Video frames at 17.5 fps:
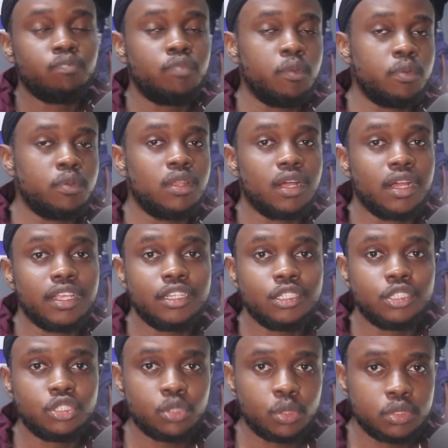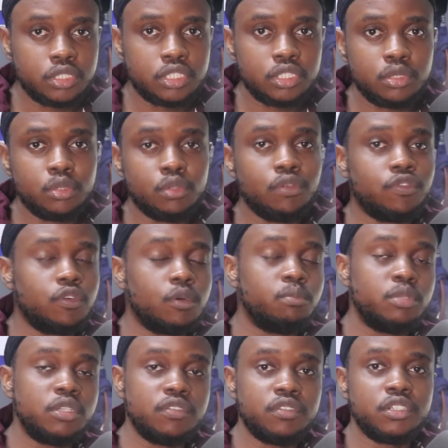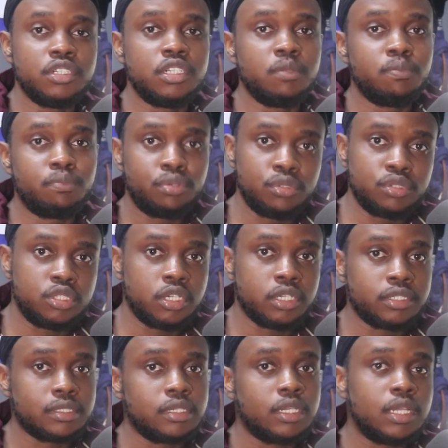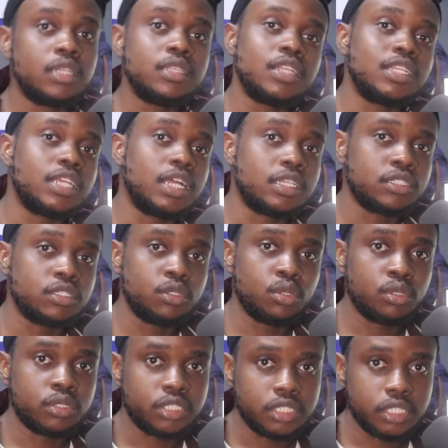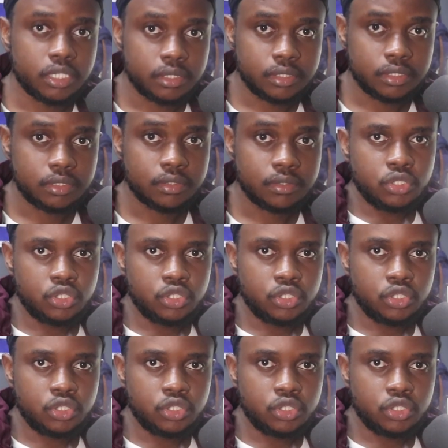people that are insulting you for believing in a project that hasn't launched yet.